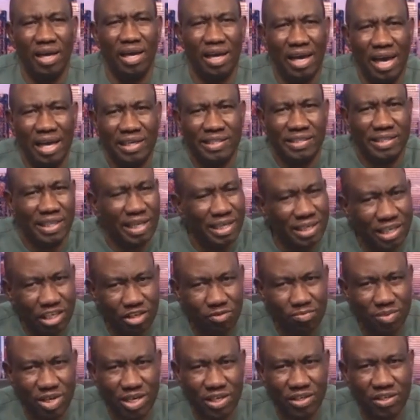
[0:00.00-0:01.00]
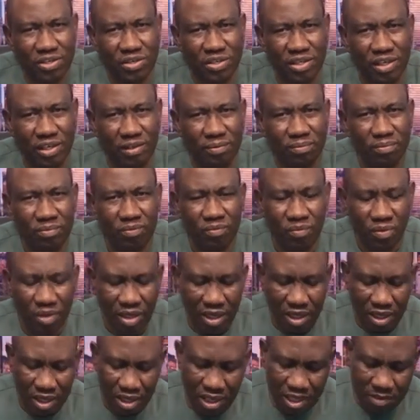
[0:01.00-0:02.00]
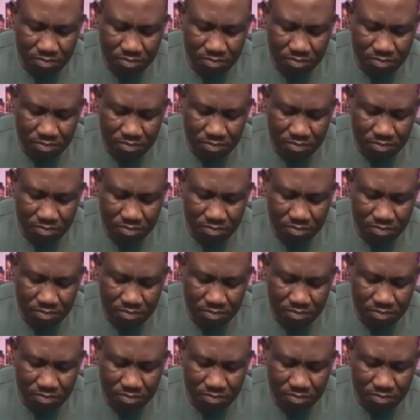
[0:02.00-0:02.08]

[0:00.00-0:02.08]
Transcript: extend his ministry. The